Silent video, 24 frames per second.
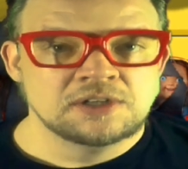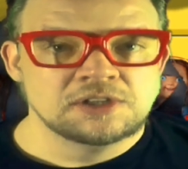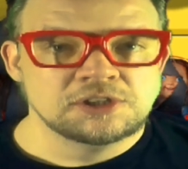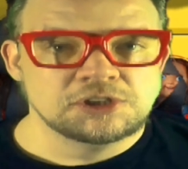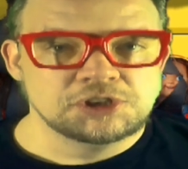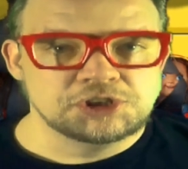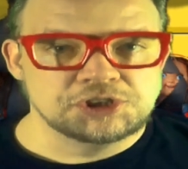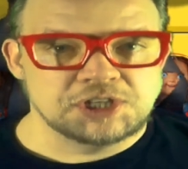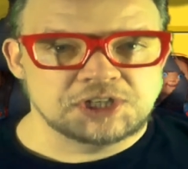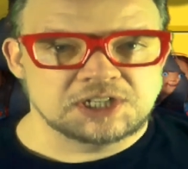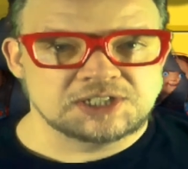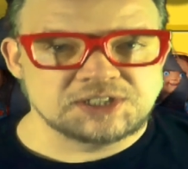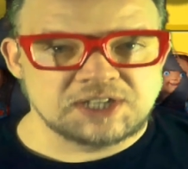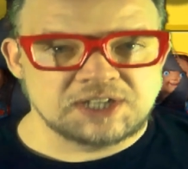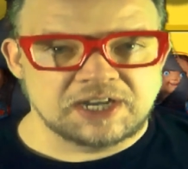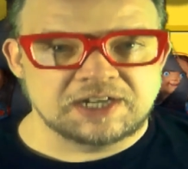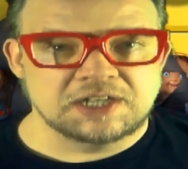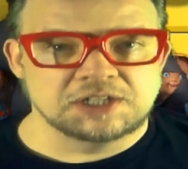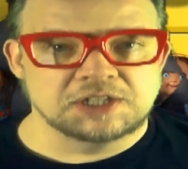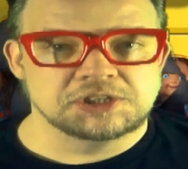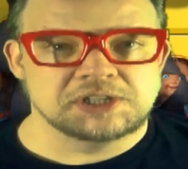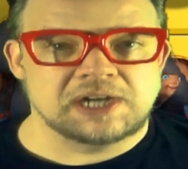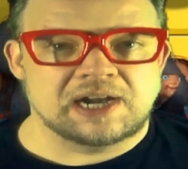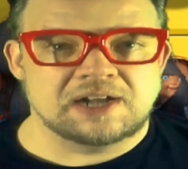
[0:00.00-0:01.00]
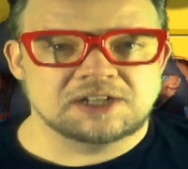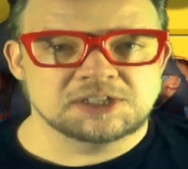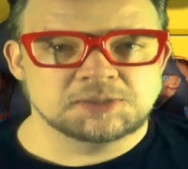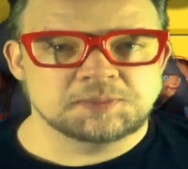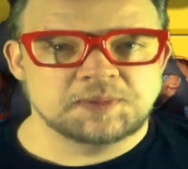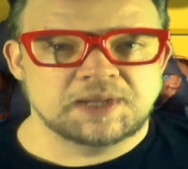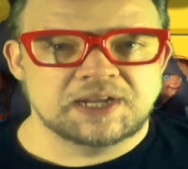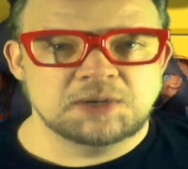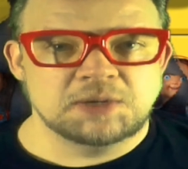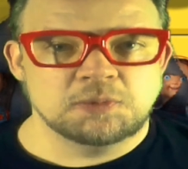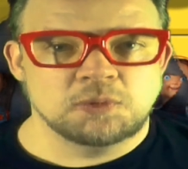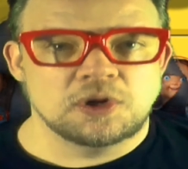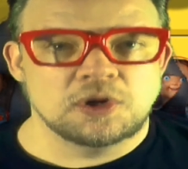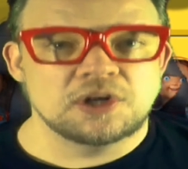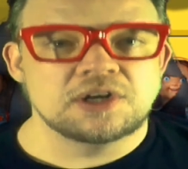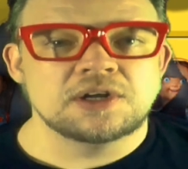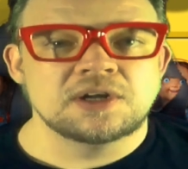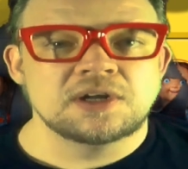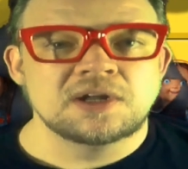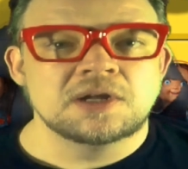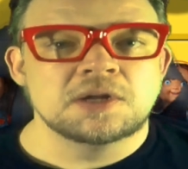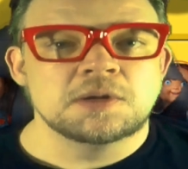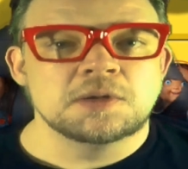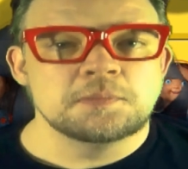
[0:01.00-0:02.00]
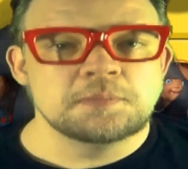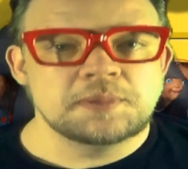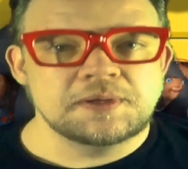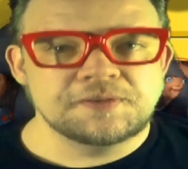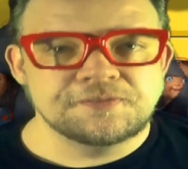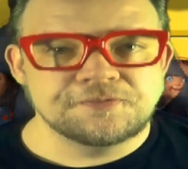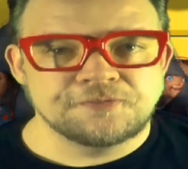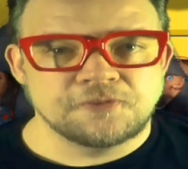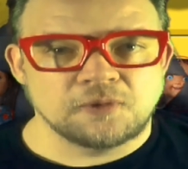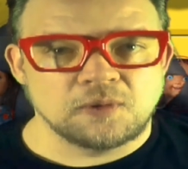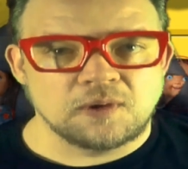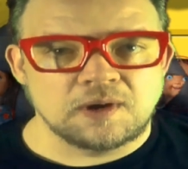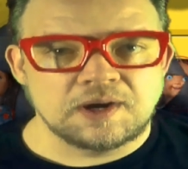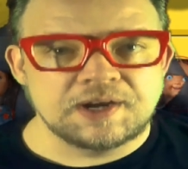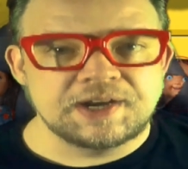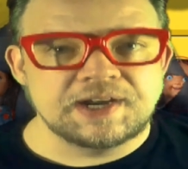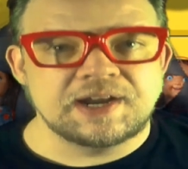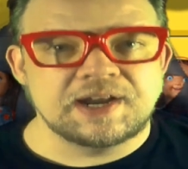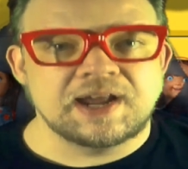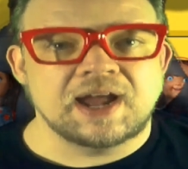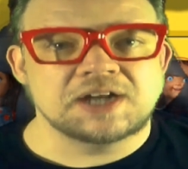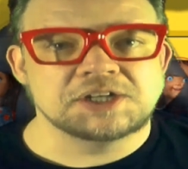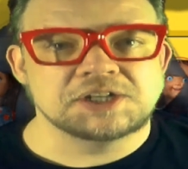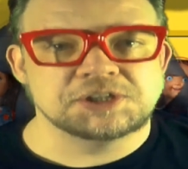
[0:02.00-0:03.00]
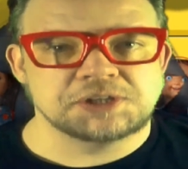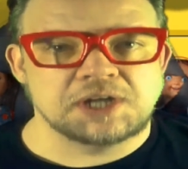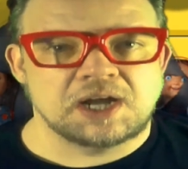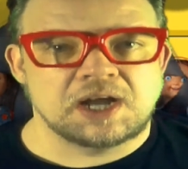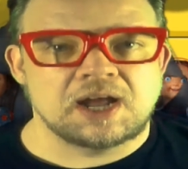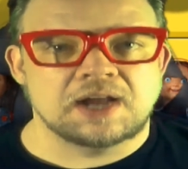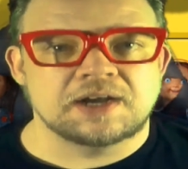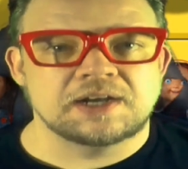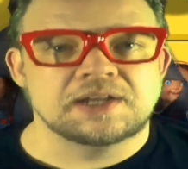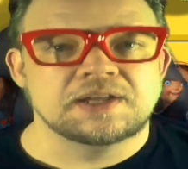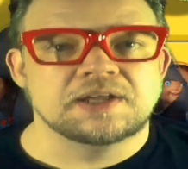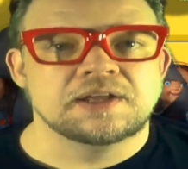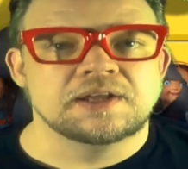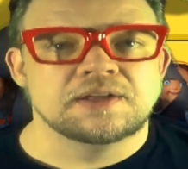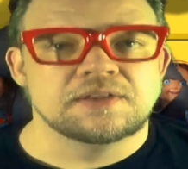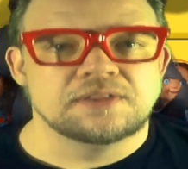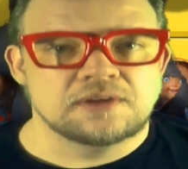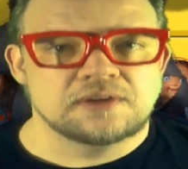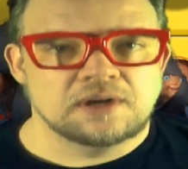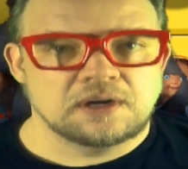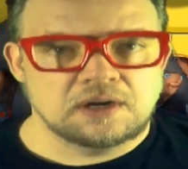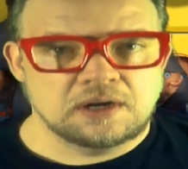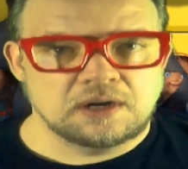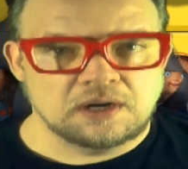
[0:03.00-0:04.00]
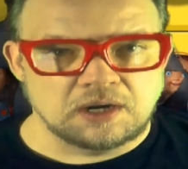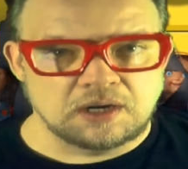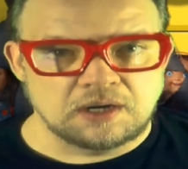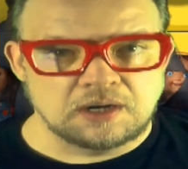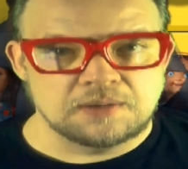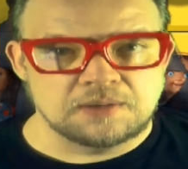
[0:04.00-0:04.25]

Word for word: just like in Child's Play 1 before he got shot in the heart.